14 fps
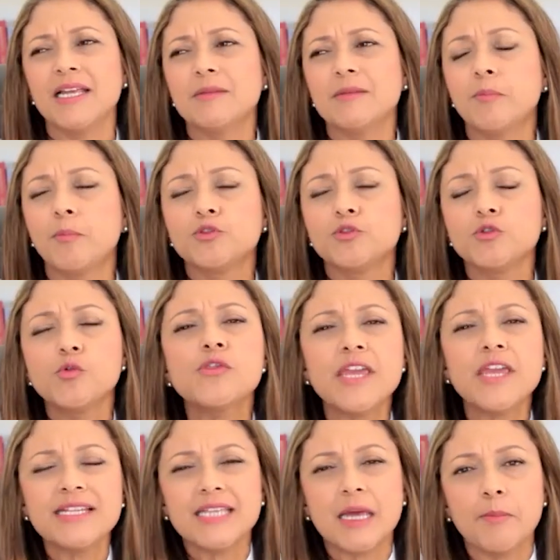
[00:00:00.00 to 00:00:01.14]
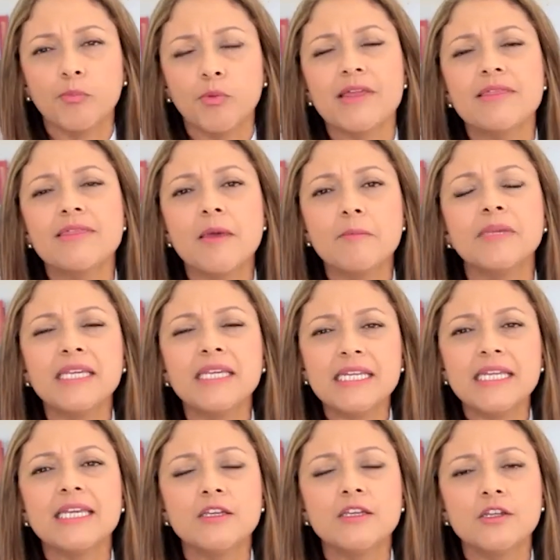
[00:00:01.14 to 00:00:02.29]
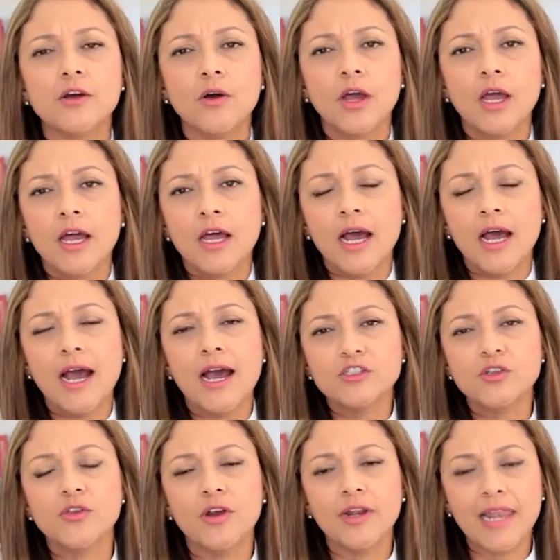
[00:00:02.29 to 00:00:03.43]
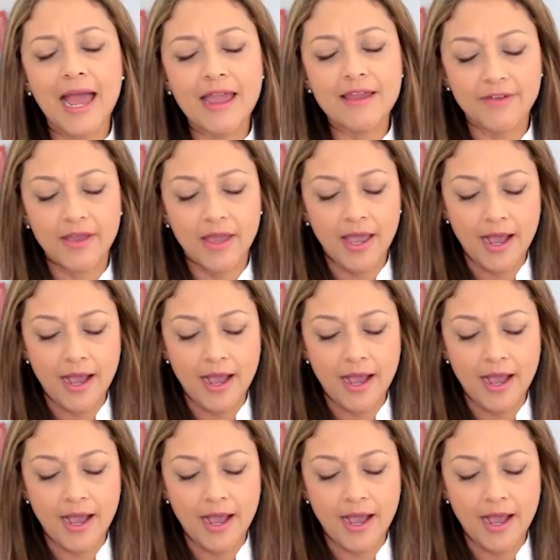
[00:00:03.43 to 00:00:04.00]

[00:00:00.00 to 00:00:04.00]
that do things that bring them meaning, to their life.